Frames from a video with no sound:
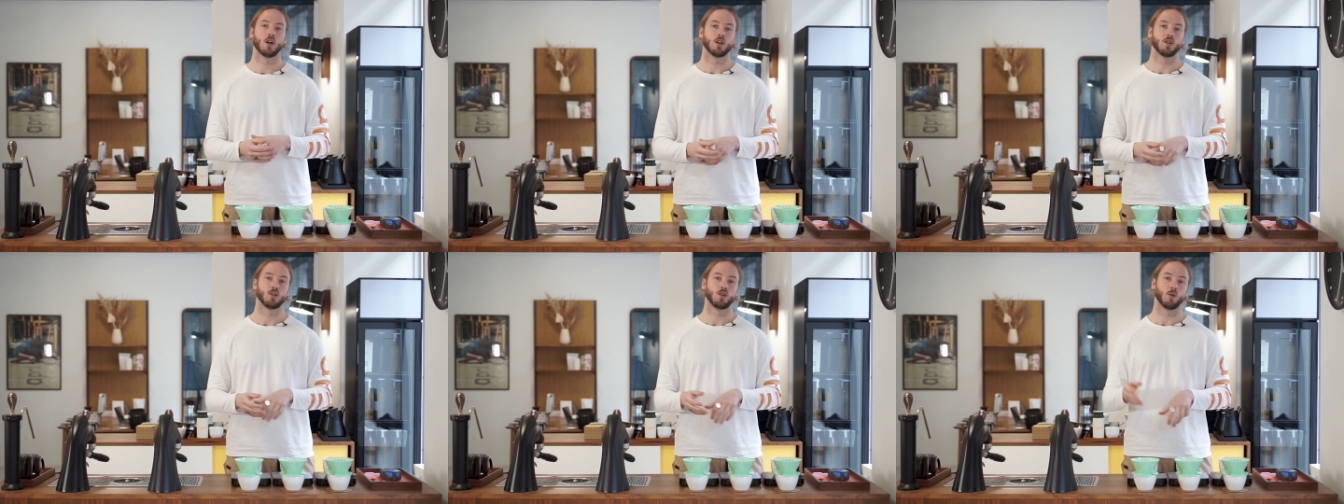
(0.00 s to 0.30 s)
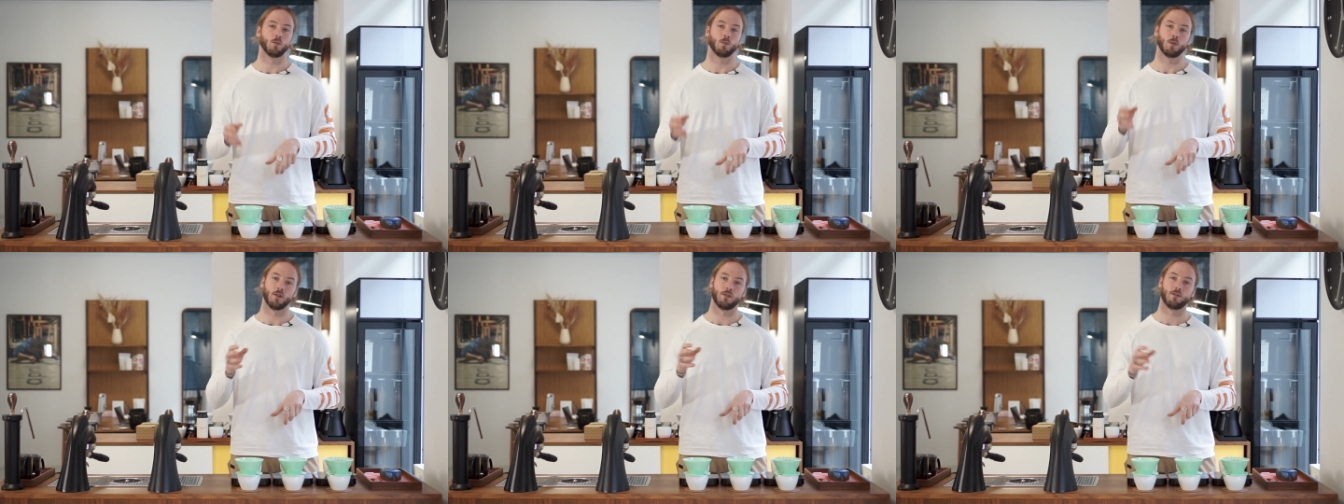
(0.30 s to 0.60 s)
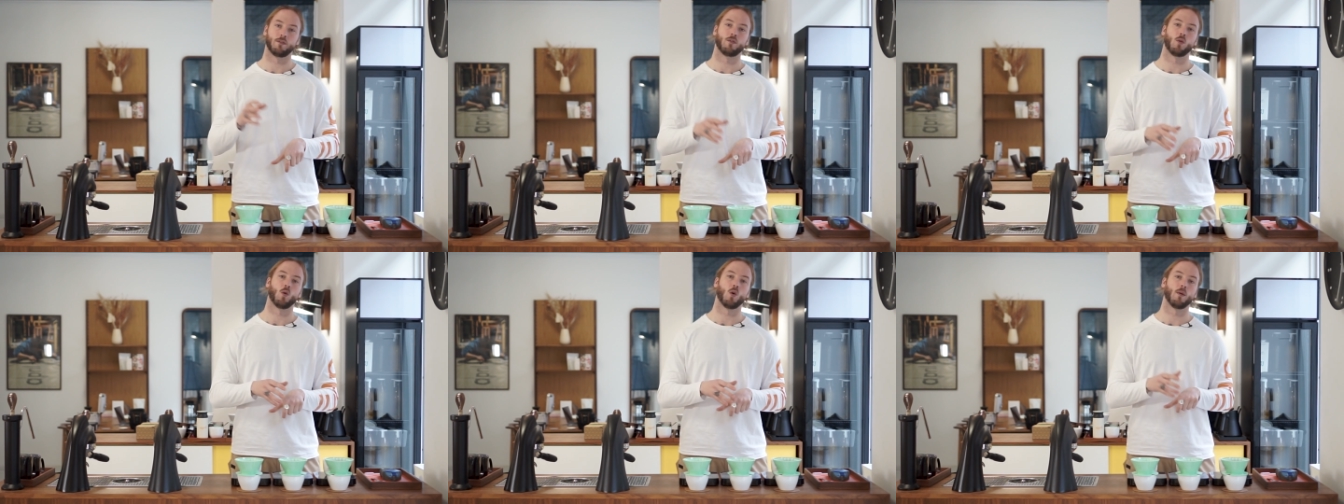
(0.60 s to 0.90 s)
to
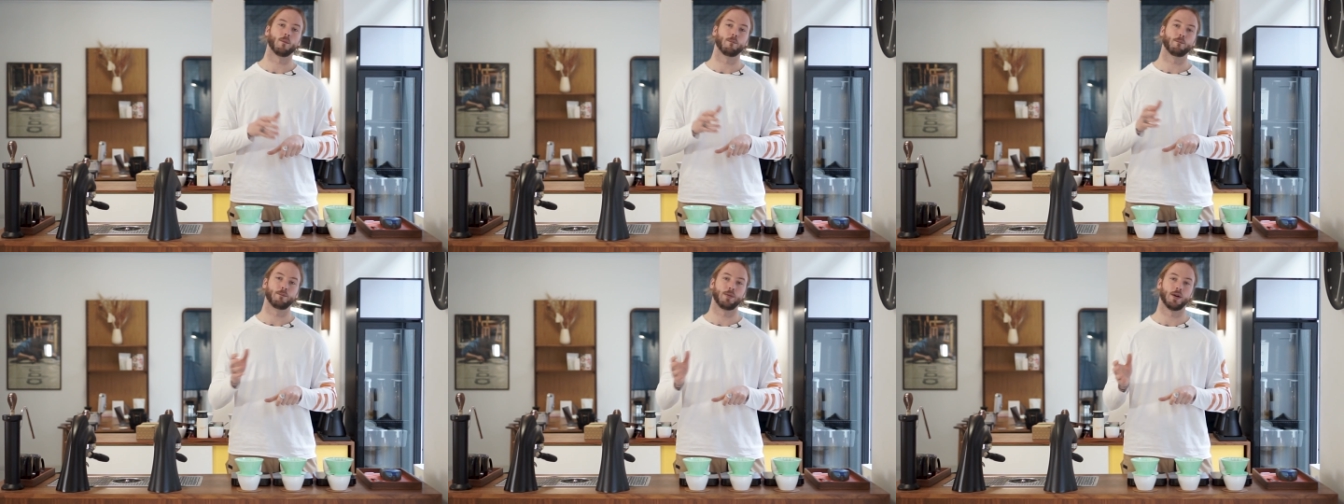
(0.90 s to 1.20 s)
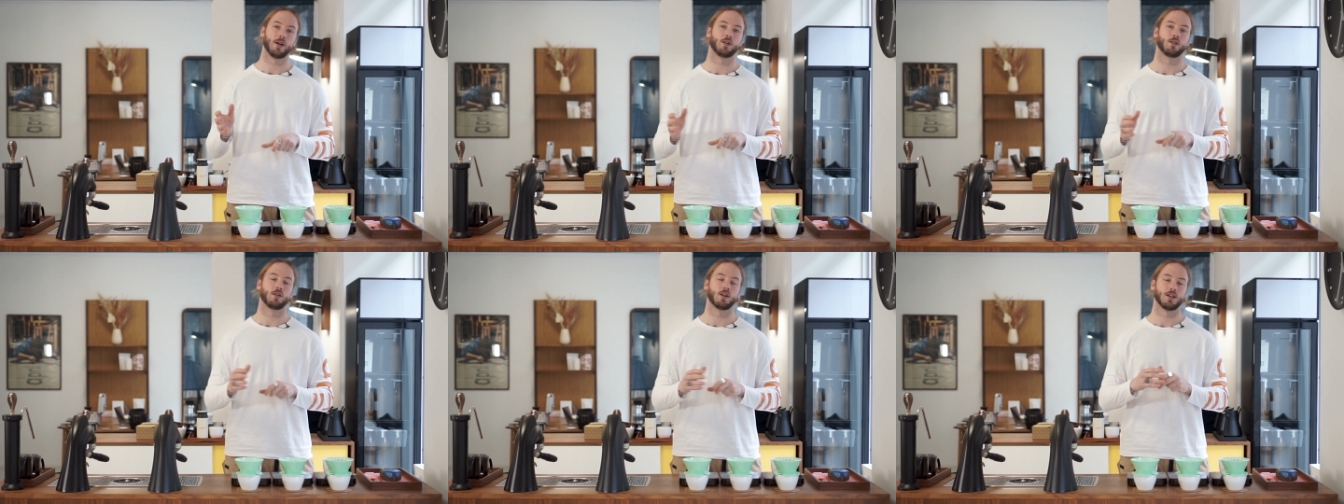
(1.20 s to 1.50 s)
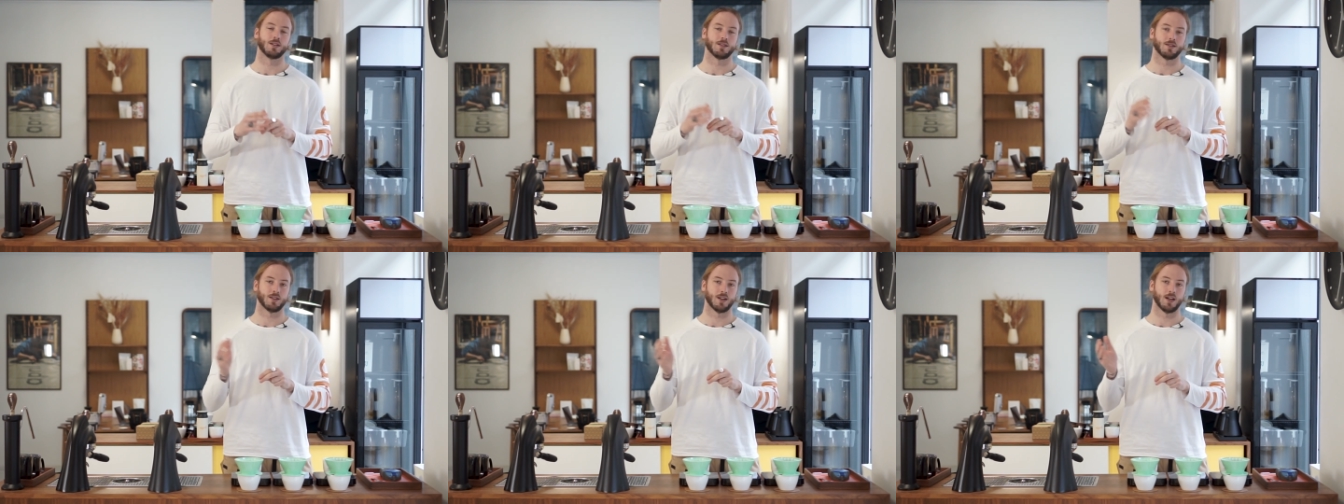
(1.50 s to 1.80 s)
perform better at
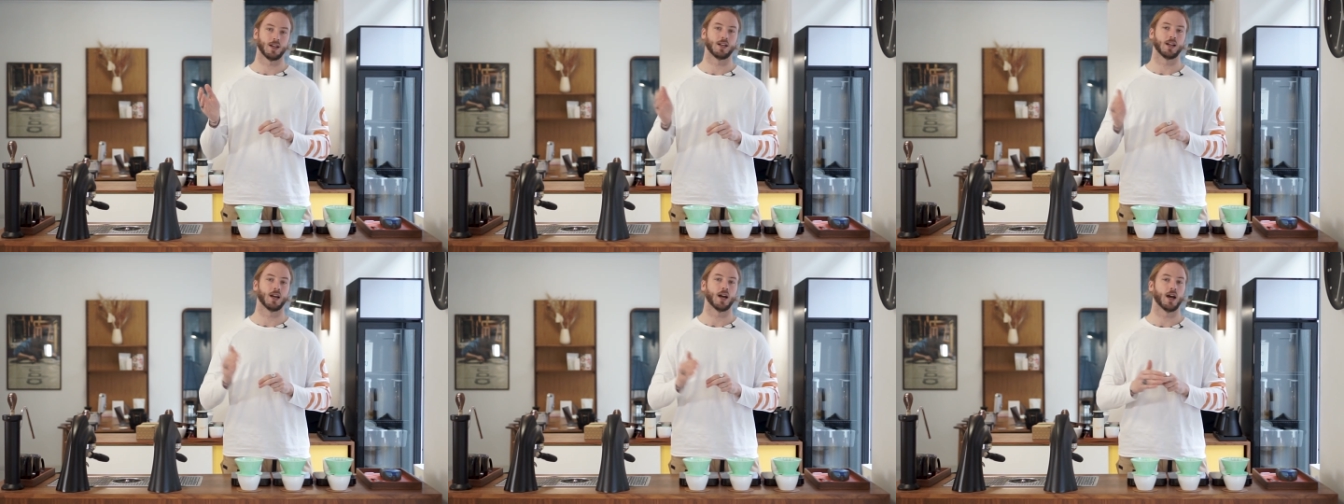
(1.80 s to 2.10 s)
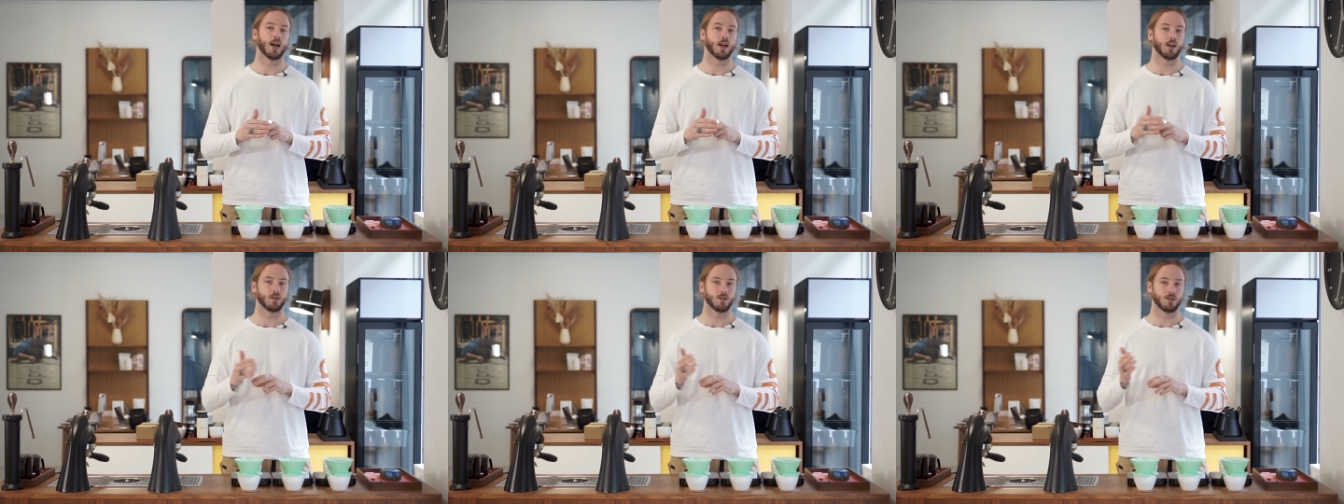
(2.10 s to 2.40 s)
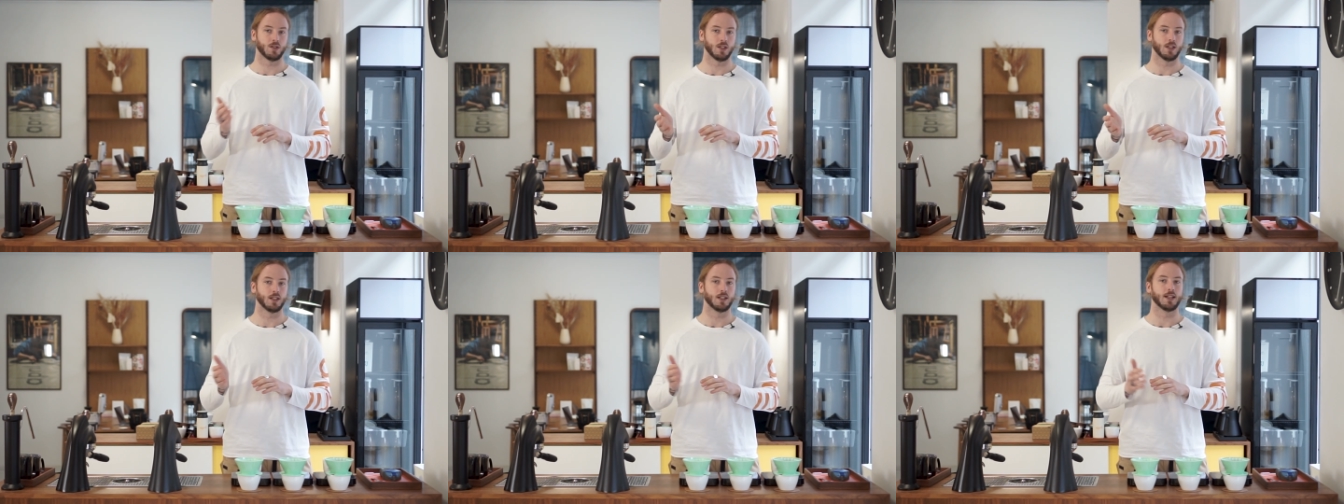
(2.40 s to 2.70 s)
a slightly higher
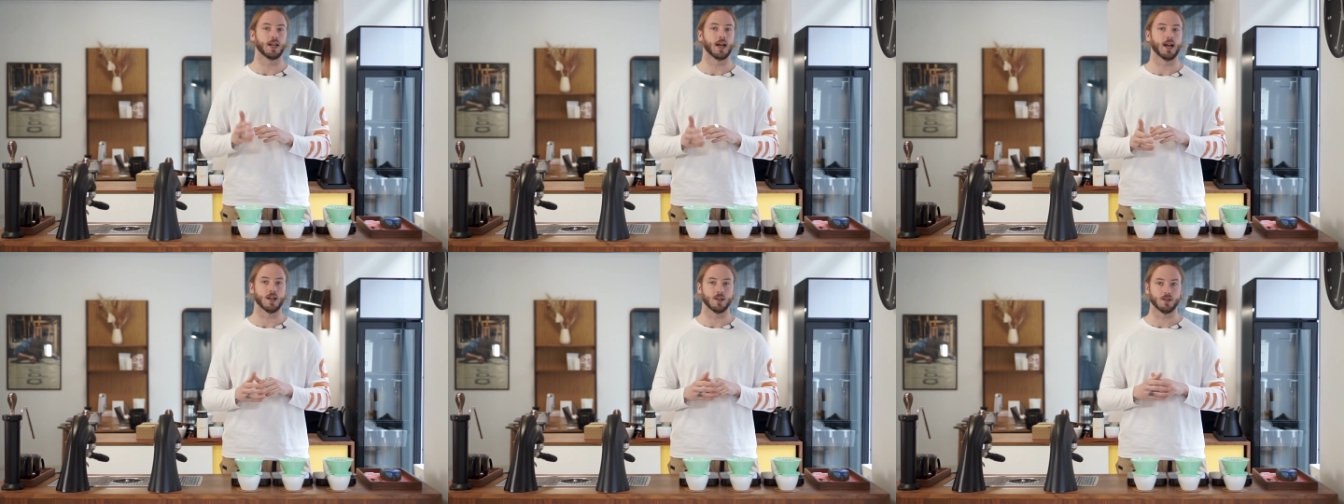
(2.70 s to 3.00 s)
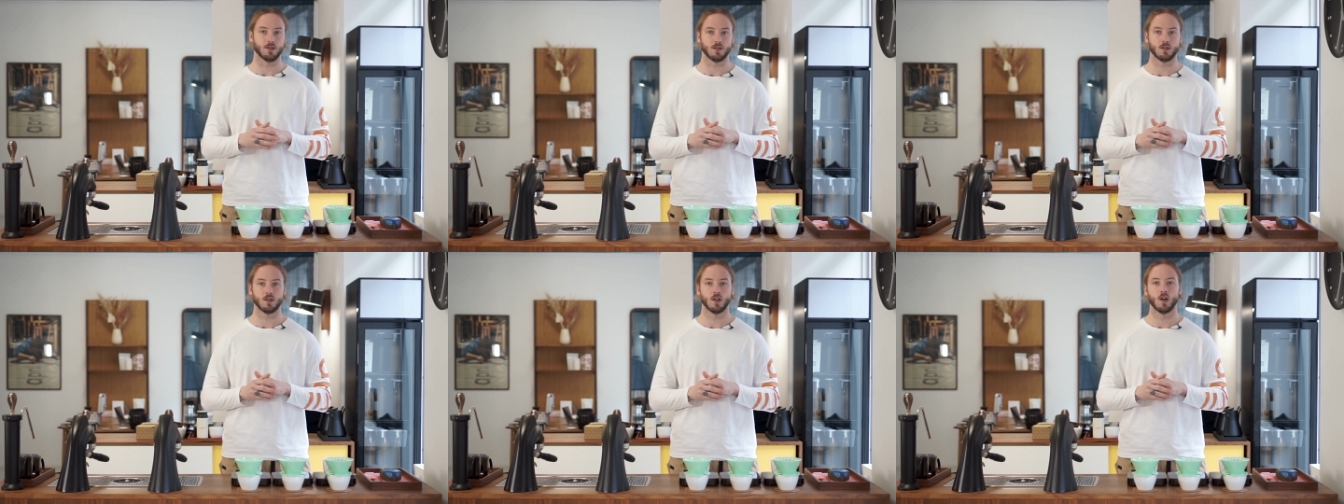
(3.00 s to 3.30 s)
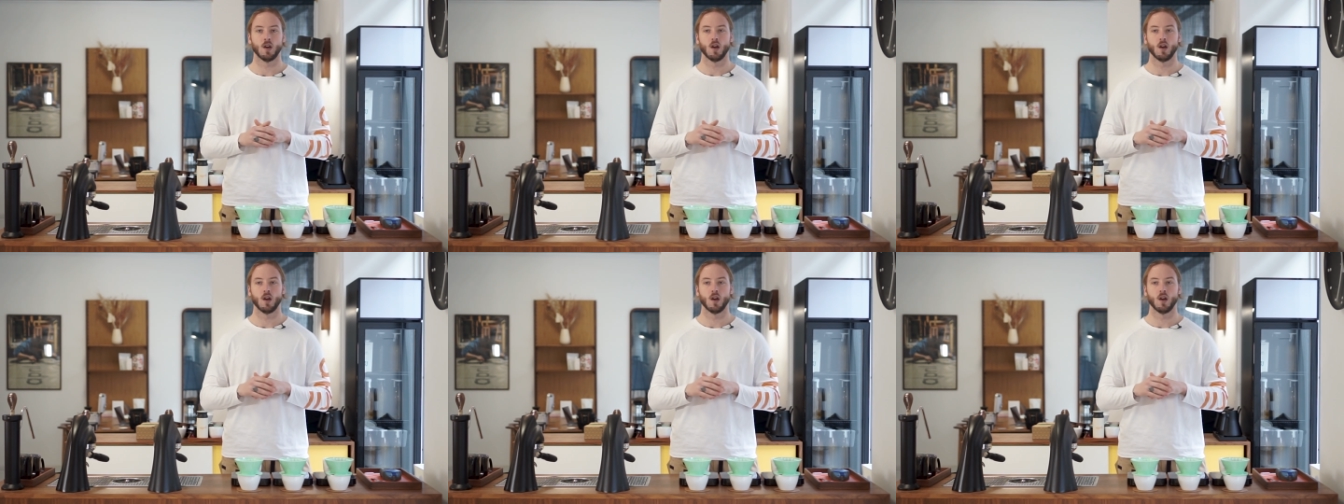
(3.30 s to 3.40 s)
TDS,